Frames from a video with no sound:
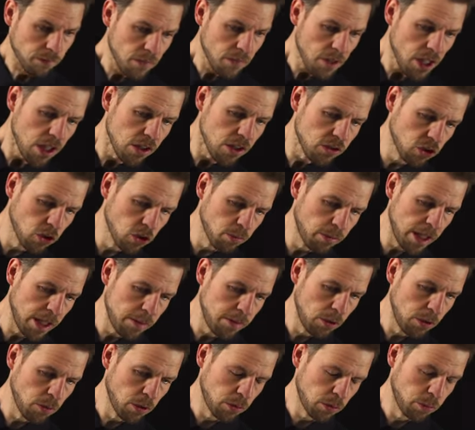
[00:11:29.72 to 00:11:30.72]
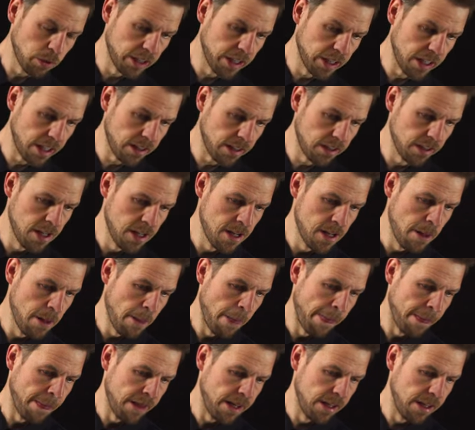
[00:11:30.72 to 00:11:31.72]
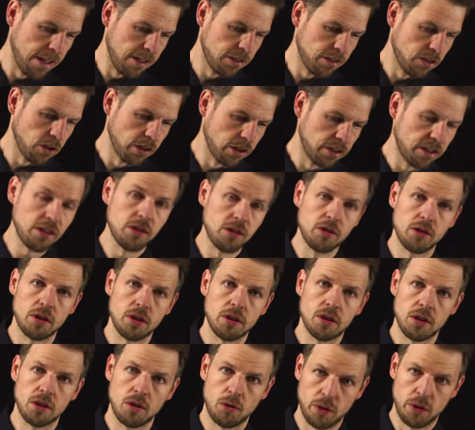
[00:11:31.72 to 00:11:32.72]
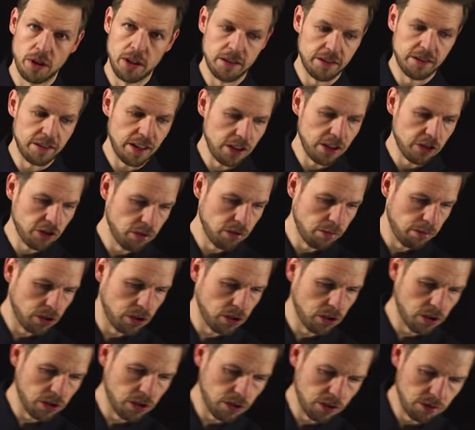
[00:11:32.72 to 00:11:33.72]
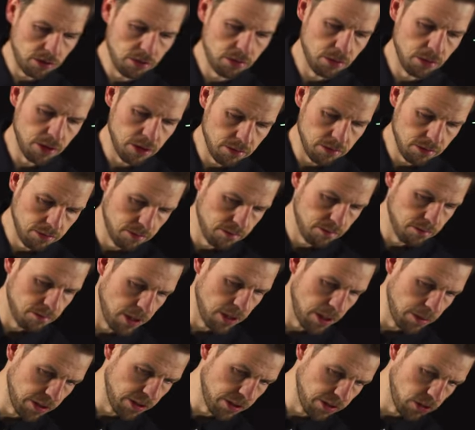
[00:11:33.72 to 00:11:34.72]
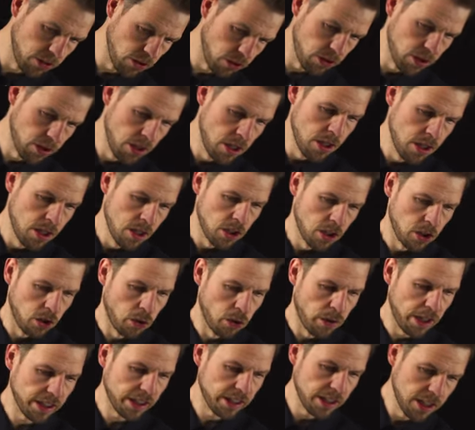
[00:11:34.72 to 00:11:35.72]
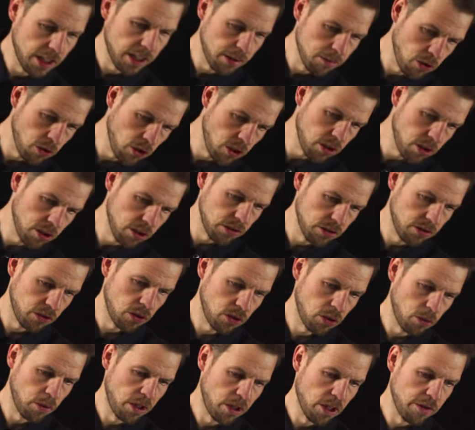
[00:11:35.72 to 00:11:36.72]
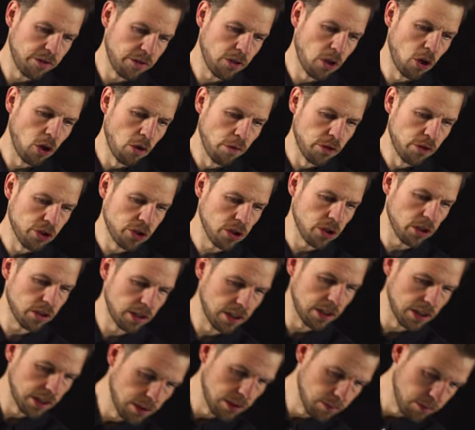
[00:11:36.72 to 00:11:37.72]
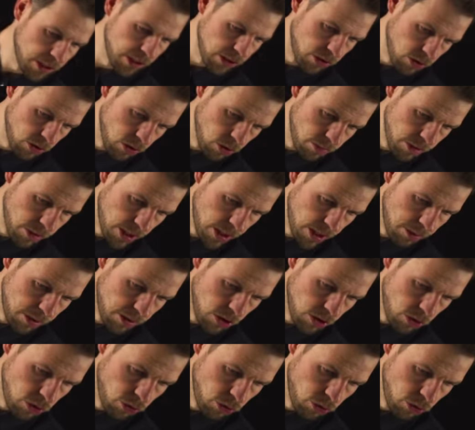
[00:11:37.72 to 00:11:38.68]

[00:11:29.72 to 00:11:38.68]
So maybe what we get is not this realization because, well, maybe it's not correct anymore. So we have overshot a little bit, so maybe the true